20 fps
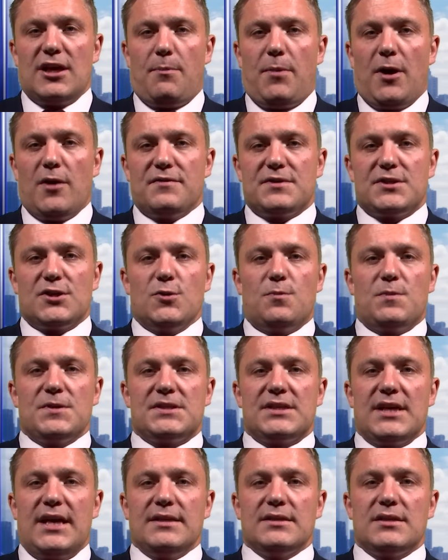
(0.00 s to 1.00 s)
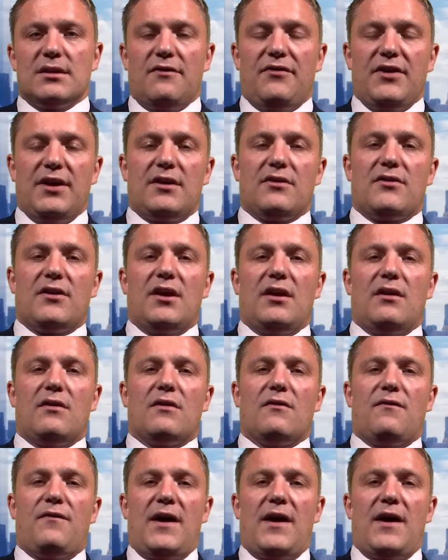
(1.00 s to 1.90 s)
up over 2%, and I think the